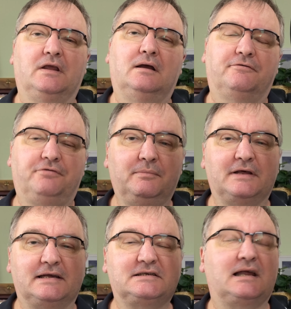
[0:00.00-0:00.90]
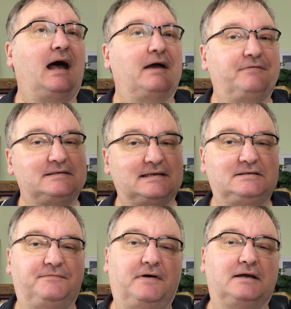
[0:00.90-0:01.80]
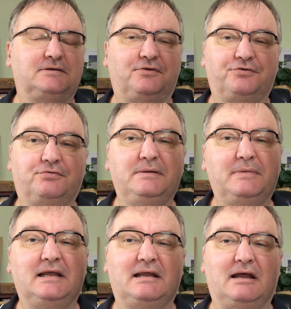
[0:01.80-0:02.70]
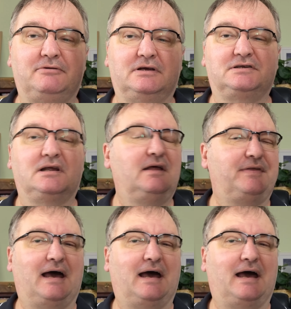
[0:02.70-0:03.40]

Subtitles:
From this, I've identified three main areas that